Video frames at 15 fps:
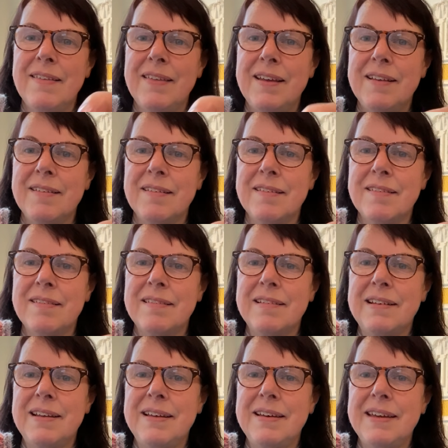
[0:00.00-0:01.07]
There's a
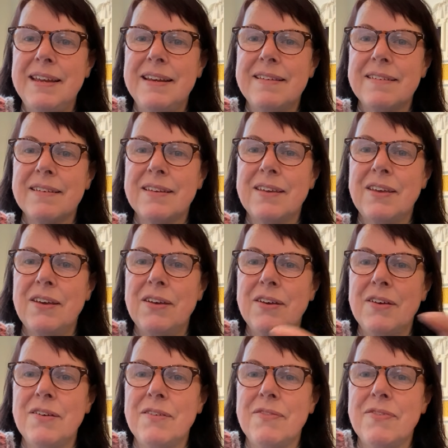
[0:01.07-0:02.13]
slight
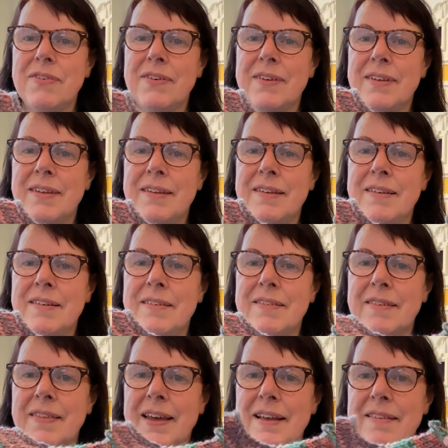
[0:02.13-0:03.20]
curve.
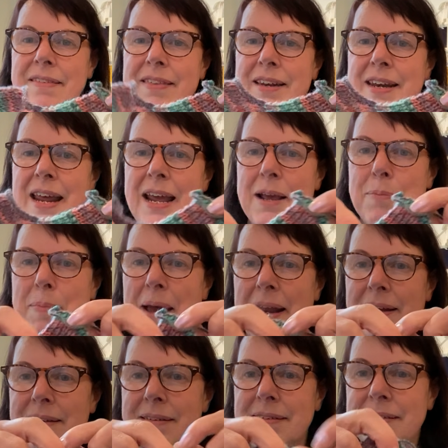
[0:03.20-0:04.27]
So that's the
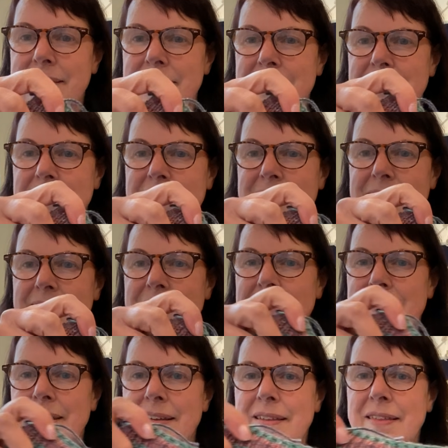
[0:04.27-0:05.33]
neckband
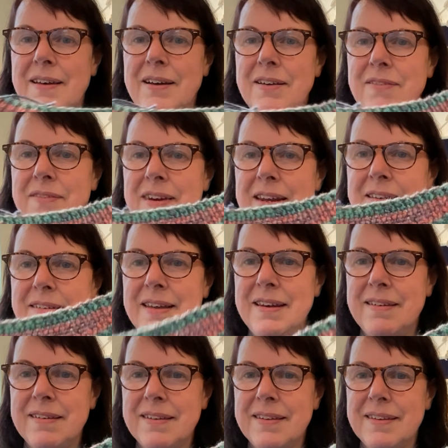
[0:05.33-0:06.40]
that I've
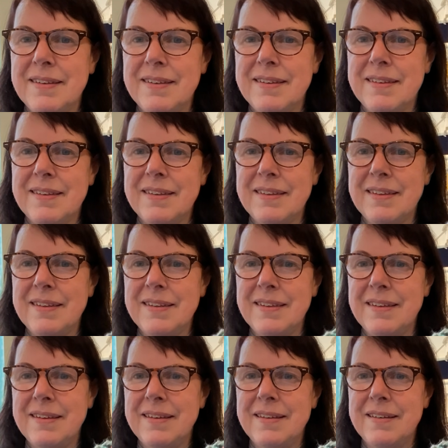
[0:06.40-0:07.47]
knitted. I
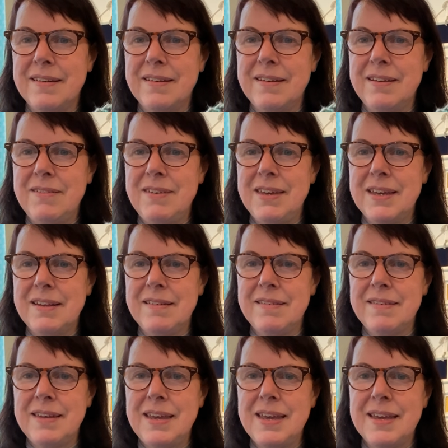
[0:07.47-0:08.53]
don't know if you can
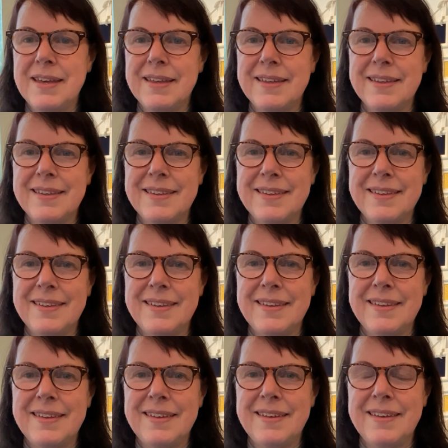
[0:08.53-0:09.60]
see.
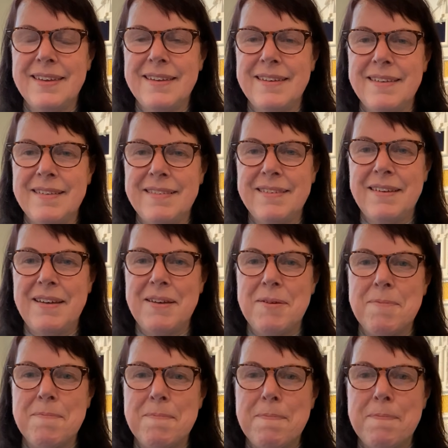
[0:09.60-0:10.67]
So,
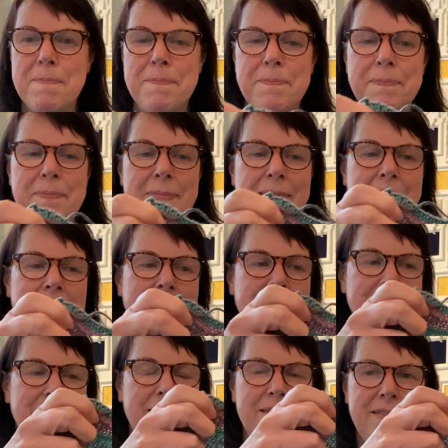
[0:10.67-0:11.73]

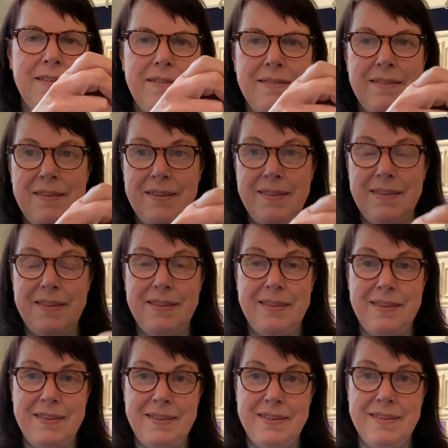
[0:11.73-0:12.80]
this is
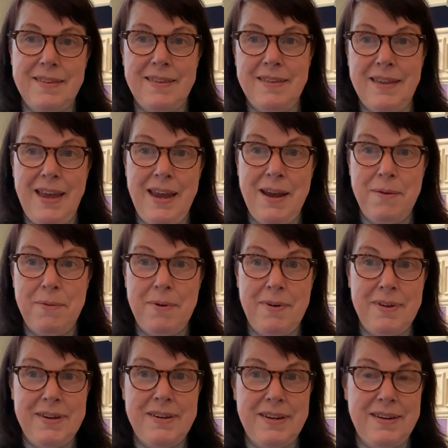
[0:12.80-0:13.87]
how
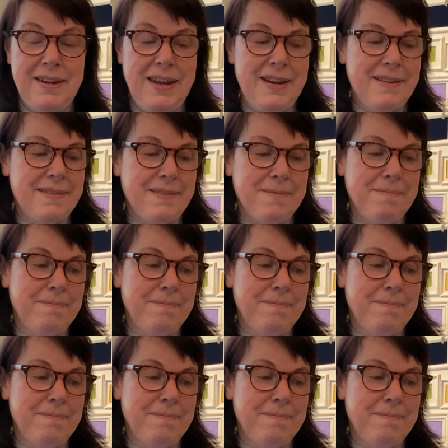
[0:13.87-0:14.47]
I did it.